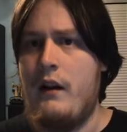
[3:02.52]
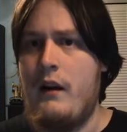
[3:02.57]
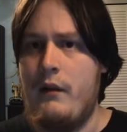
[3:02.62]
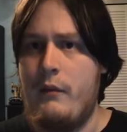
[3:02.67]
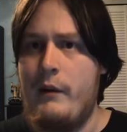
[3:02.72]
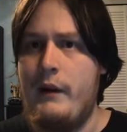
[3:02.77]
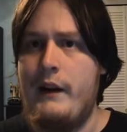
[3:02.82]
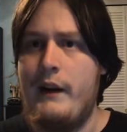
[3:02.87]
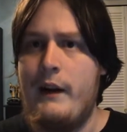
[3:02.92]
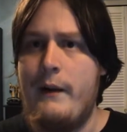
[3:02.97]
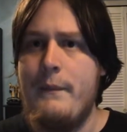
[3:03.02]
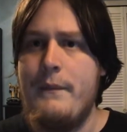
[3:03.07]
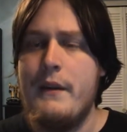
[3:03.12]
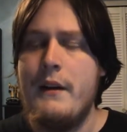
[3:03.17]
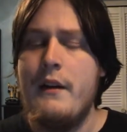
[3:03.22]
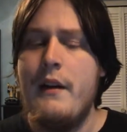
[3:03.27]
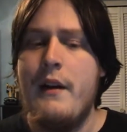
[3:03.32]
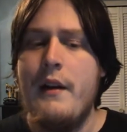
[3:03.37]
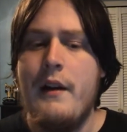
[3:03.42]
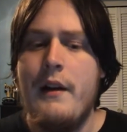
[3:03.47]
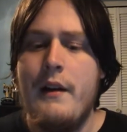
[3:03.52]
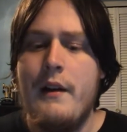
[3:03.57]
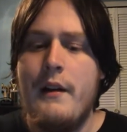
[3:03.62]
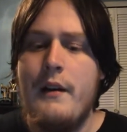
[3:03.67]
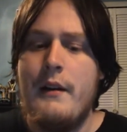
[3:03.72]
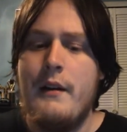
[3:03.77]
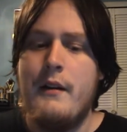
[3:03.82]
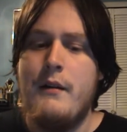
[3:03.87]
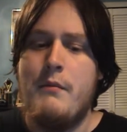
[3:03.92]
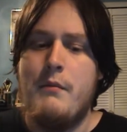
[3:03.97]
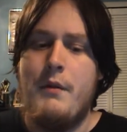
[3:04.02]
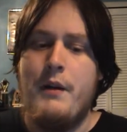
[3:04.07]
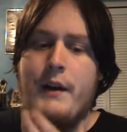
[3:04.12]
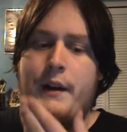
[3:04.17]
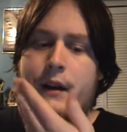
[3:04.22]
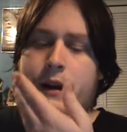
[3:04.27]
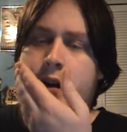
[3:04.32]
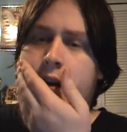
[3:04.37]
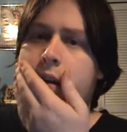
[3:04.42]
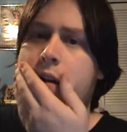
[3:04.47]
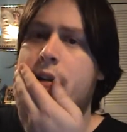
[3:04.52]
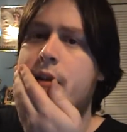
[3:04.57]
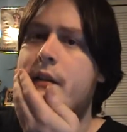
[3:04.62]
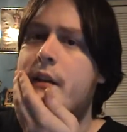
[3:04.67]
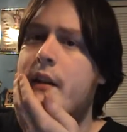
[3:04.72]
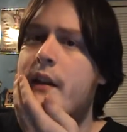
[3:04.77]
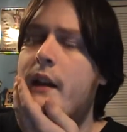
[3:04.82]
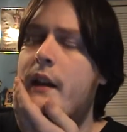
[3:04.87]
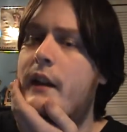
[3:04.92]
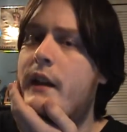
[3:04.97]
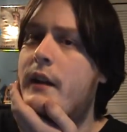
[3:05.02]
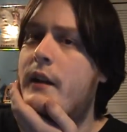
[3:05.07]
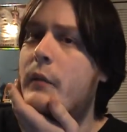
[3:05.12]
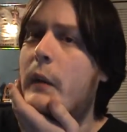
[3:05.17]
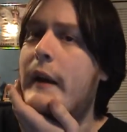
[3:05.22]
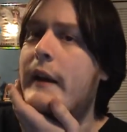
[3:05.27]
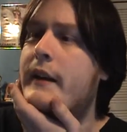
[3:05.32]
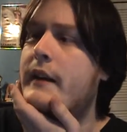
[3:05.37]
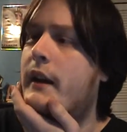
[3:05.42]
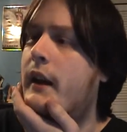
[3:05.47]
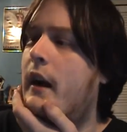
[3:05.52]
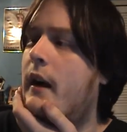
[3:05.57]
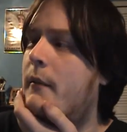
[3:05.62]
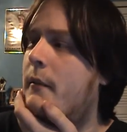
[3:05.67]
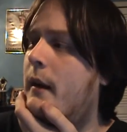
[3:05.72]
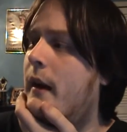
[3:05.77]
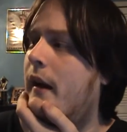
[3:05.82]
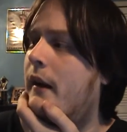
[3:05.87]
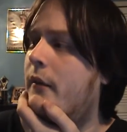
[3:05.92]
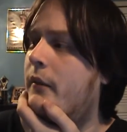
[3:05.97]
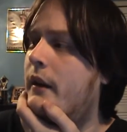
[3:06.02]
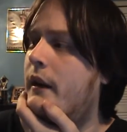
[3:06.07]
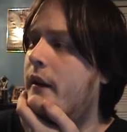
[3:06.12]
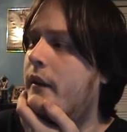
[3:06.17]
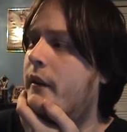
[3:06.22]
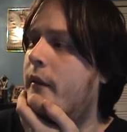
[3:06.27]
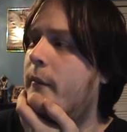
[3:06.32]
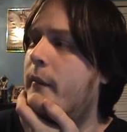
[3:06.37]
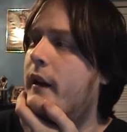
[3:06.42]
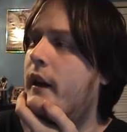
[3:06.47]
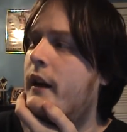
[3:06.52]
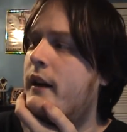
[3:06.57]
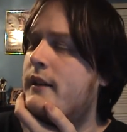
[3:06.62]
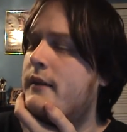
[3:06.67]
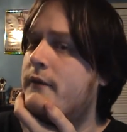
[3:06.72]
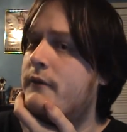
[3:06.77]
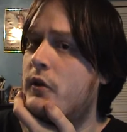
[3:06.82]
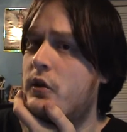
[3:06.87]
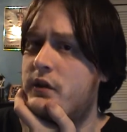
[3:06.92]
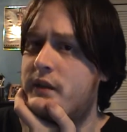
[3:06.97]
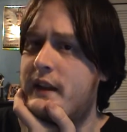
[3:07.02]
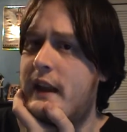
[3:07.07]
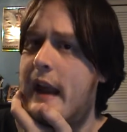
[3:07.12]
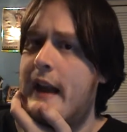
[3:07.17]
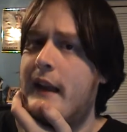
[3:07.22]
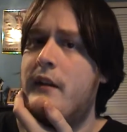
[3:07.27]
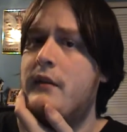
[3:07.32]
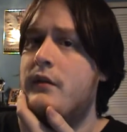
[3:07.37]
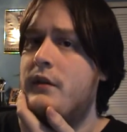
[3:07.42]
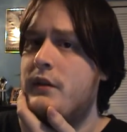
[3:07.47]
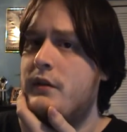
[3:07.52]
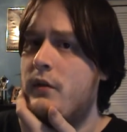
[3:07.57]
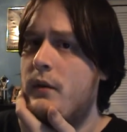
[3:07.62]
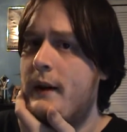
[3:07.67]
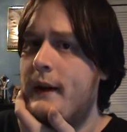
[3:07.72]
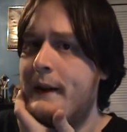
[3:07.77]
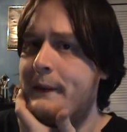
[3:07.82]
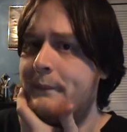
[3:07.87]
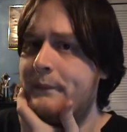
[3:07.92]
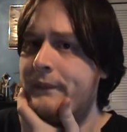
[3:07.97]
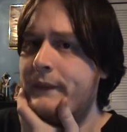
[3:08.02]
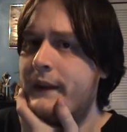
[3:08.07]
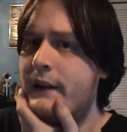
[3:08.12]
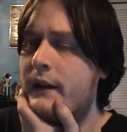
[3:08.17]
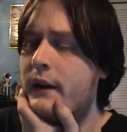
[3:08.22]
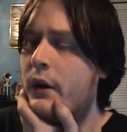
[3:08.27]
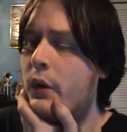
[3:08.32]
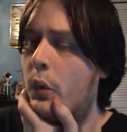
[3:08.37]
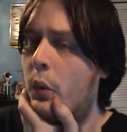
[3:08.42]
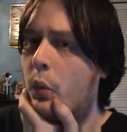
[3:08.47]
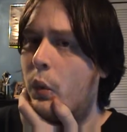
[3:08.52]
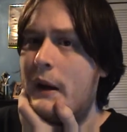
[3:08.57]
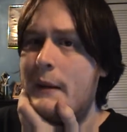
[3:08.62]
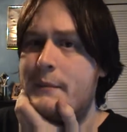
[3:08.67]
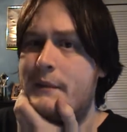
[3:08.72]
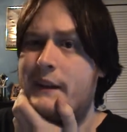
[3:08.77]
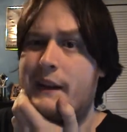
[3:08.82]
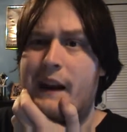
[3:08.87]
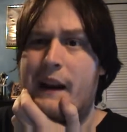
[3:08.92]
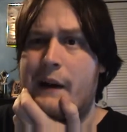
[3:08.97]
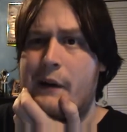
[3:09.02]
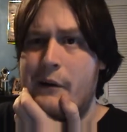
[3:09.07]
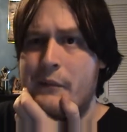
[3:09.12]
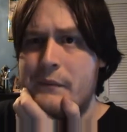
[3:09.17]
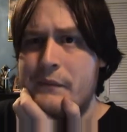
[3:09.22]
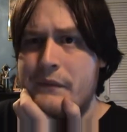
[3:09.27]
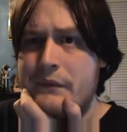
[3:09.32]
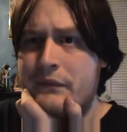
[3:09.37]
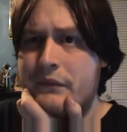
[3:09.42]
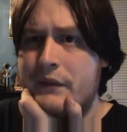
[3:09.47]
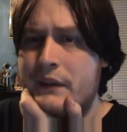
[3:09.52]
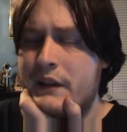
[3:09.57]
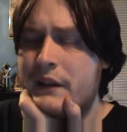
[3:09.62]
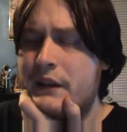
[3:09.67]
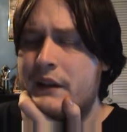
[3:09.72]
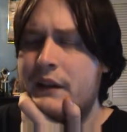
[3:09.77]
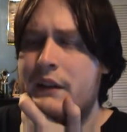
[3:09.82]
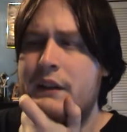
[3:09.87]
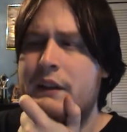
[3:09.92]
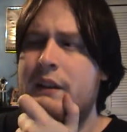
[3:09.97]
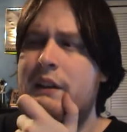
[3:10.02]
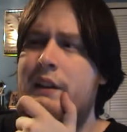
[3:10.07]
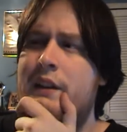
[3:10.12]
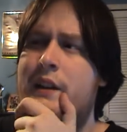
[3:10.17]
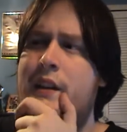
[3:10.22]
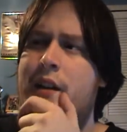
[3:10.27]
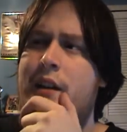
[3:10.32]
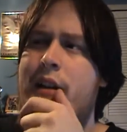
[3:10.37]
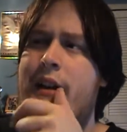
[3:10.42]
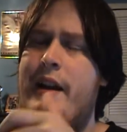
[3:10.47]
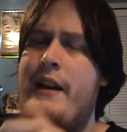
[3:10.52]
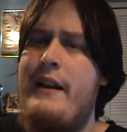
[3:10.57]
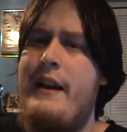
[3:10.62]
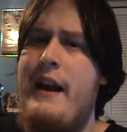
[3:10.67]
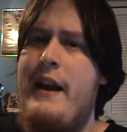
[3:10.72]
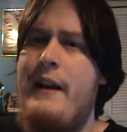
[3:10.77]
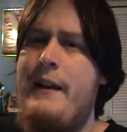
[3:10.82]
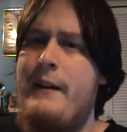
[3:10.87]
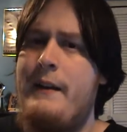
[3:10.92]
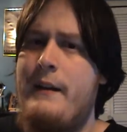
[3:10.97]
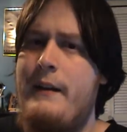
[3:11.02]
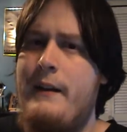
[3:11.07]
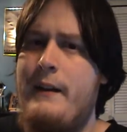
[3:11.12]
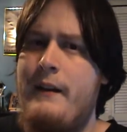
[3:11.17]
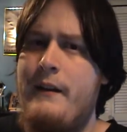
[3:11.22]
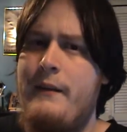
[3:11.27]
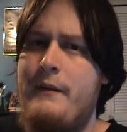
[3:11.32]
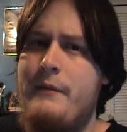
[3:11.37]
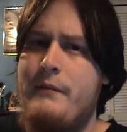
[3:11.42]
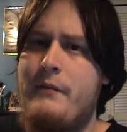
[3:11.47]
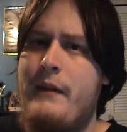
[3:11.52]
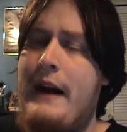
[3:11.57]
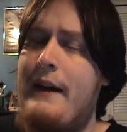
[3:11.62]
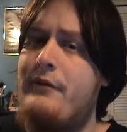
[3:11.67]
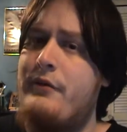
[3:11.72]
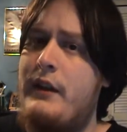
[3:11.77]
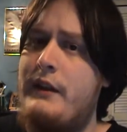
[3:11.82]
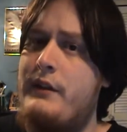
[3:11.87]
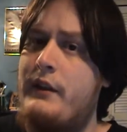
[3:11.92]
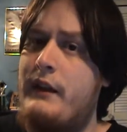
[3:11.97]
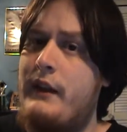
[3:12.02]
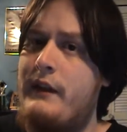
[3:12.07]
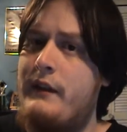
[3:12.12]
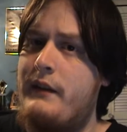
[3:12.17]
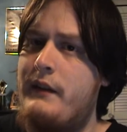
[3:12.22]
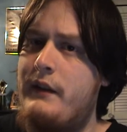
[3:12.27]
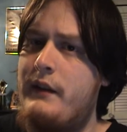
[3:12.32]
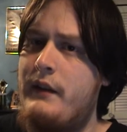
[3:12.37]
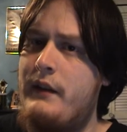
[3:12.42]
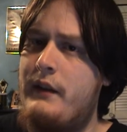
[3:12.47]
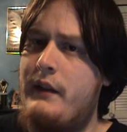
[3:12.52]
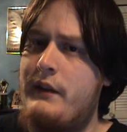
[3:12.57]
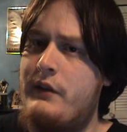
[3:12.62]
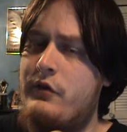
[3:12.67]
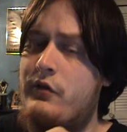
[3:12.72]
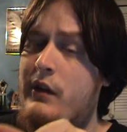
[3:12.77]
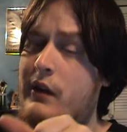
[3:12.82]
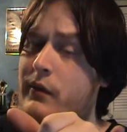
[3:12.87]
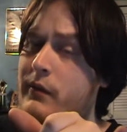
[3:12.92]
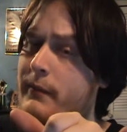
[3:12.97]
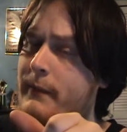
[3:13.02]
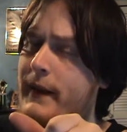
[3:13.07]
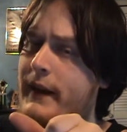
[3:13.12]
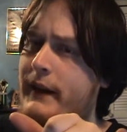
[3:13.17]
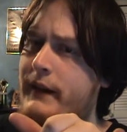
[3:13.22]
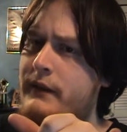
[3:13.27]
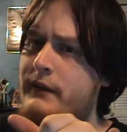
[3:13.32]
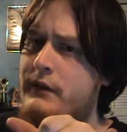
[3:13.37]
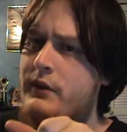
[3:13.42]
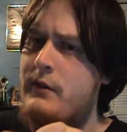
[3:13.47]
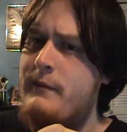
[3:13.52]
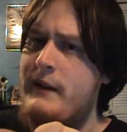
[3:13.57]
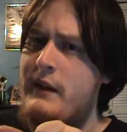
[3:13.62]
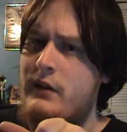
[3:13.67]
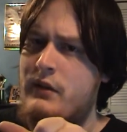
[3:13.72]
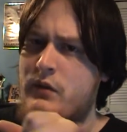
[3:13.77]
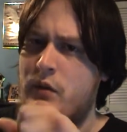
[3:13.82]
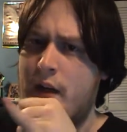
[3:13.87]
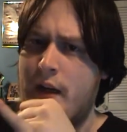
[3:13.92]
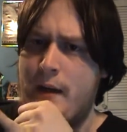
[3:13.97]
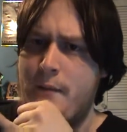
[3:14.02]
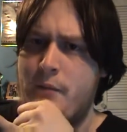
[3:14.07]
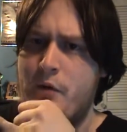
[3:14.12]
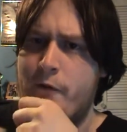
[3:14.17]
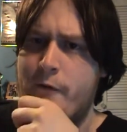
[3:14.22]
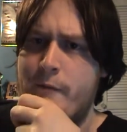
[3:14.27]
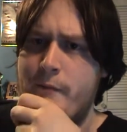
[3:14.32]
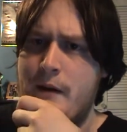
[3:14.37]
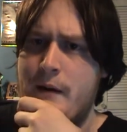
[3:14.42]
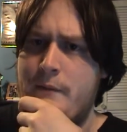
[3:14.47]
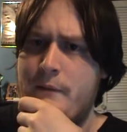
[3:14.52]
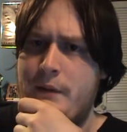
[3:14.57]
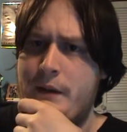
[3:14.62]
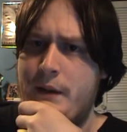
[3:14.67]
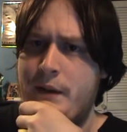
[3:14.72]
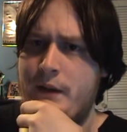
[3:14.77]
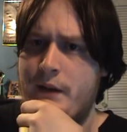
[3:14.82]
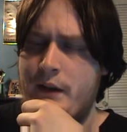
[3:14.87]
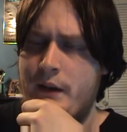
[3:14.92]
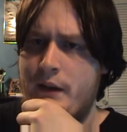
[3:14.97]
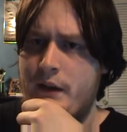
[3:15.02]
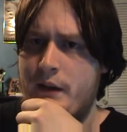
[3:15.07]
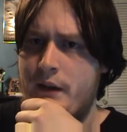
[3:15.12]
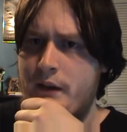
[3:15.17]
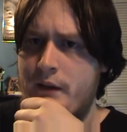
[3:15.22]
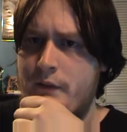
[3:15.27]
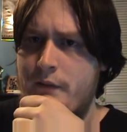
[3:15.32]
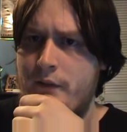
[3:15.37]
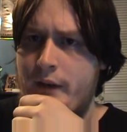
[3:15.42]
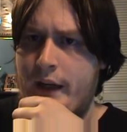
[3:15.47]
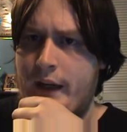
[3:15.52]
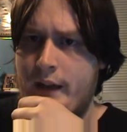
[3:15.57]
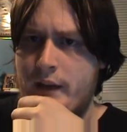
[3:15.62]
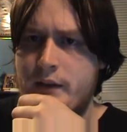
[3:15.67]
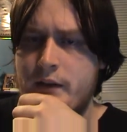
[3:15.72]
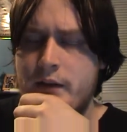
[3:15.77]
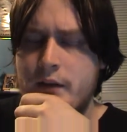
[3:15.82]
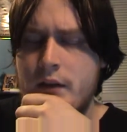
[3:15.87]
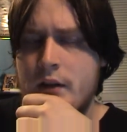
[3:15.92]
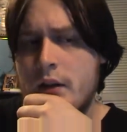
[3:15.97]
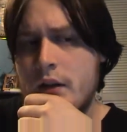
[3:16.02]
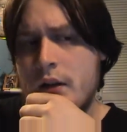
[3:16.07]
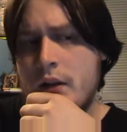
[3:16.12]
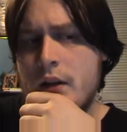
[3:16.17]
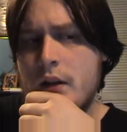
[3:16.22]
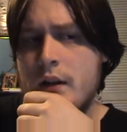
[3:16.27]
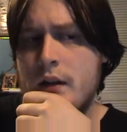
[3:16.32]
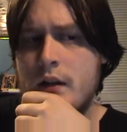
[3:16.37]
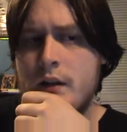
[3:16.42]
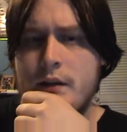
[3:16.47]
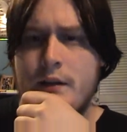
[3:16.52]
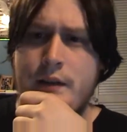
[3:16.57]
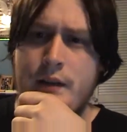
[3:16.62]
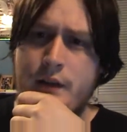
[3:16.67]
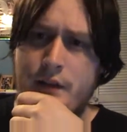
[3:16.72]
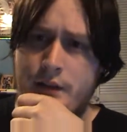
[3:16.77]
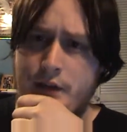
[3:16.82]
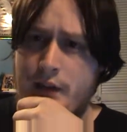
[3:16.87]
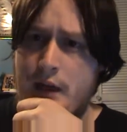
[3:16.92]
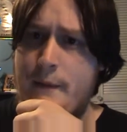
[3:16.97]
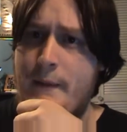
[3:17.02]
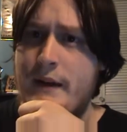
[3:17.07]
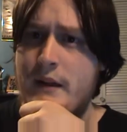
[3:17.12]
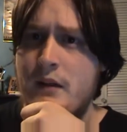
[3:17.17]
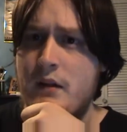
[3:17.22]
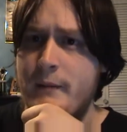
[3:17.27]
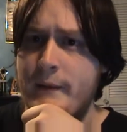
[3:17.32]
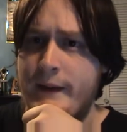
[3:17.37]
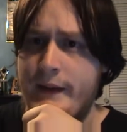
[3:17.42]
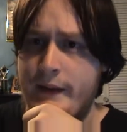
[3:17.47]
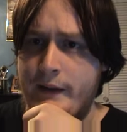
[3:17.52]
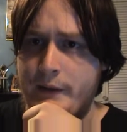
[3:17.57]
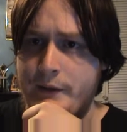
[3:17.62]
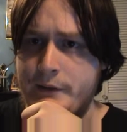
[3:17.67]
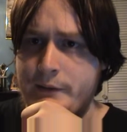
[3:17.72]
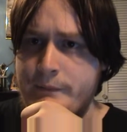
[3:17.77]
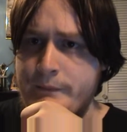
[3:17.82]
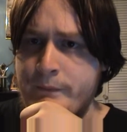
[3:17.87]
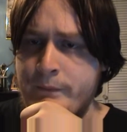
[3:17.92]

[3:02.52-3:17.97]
whatnot. But he went into combat with my first tactical squad, wiped it out, and after I took out his truck with my Terminator squad, I moved him up and flanked. Still took out my Terminators.